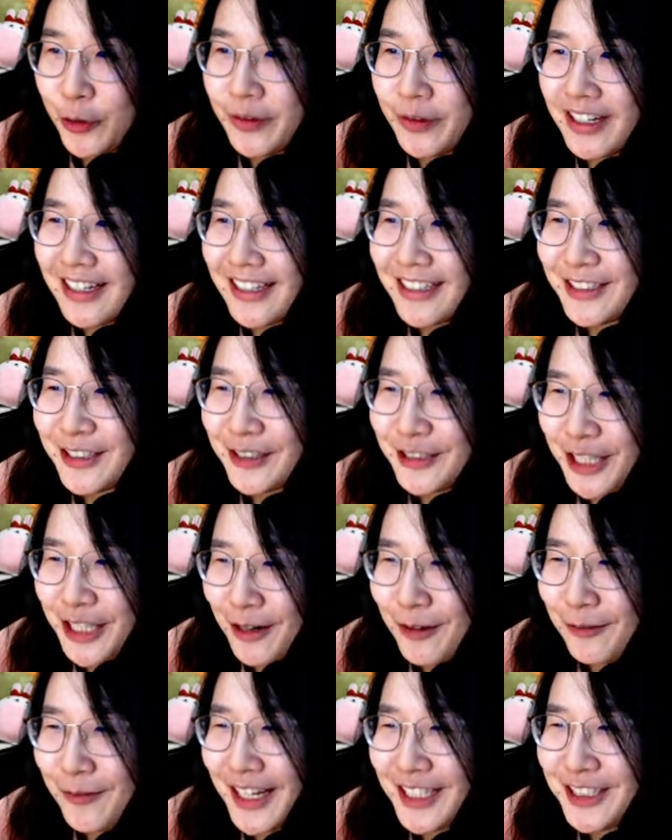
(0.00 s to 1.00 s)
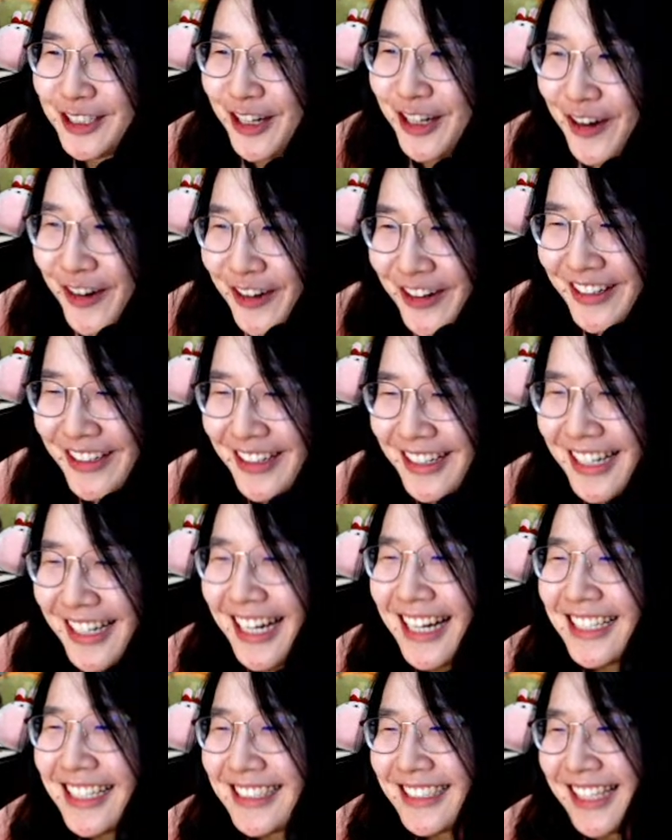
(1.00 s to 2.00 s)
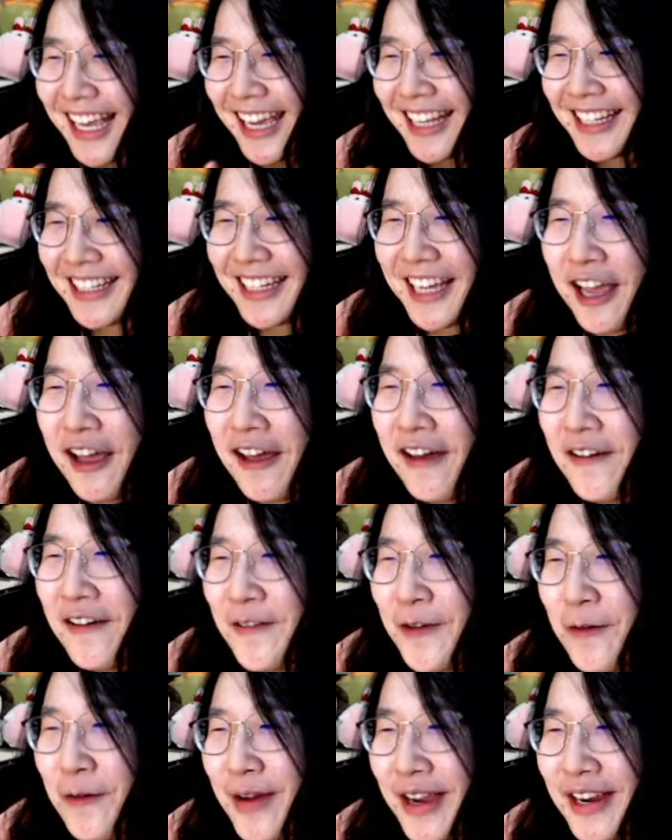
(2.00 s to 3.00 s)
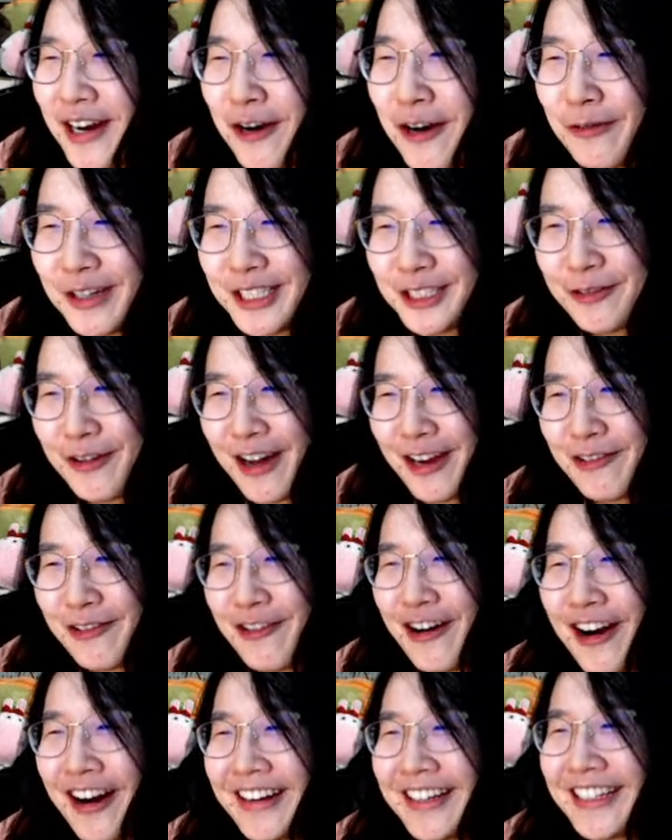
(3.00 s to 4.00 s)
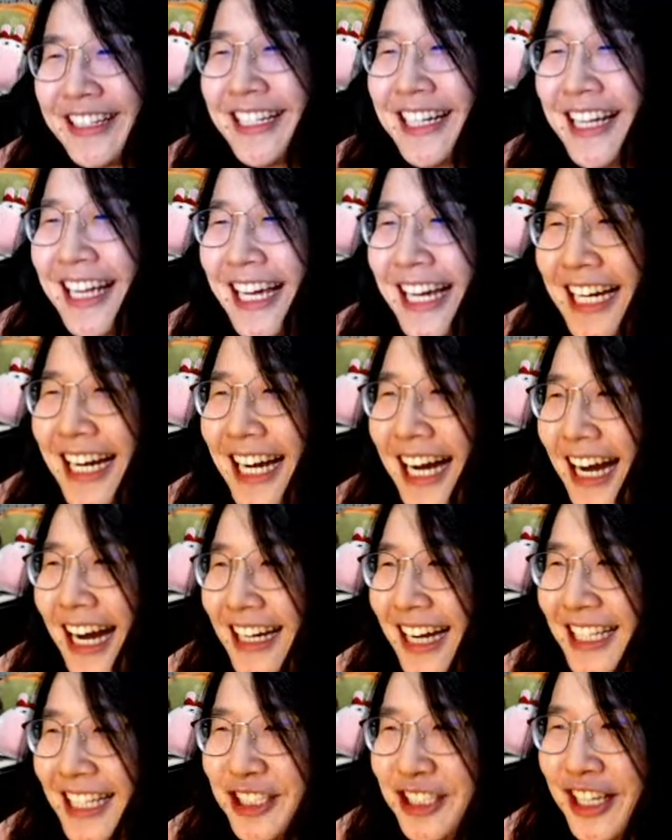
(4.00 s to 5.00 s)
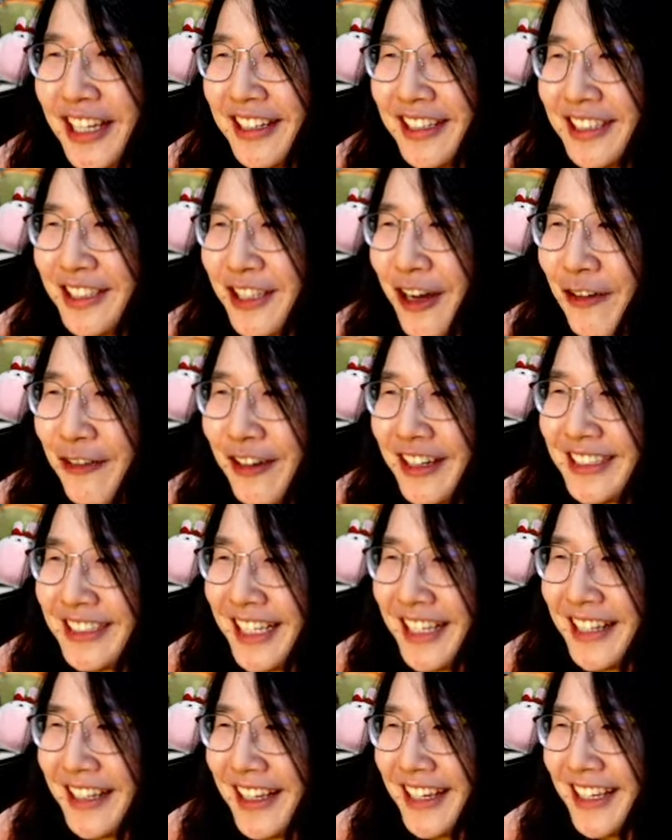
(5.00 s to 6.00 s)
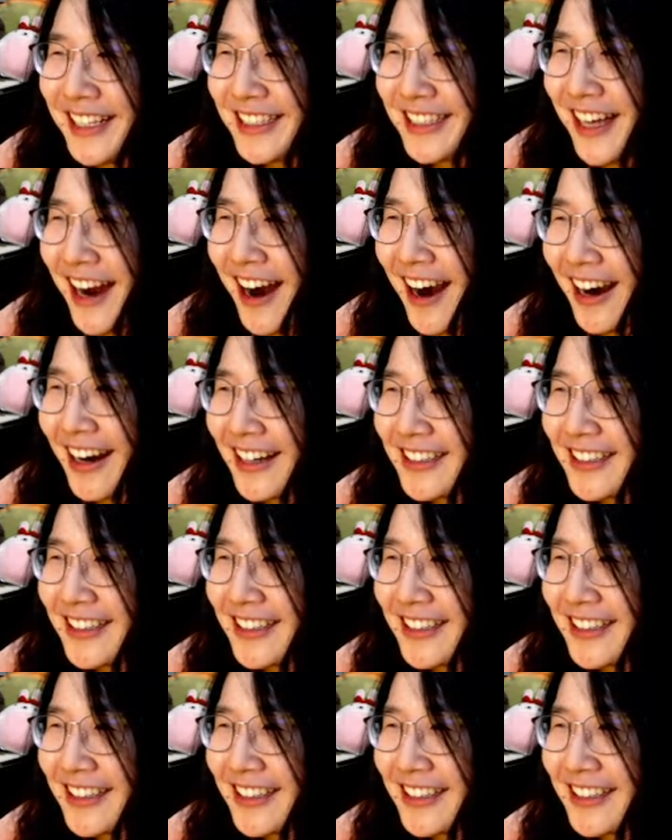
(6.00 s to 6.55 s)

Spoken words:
So Chalupa Joe said, no matter which one won, Gungeon is always in his heart.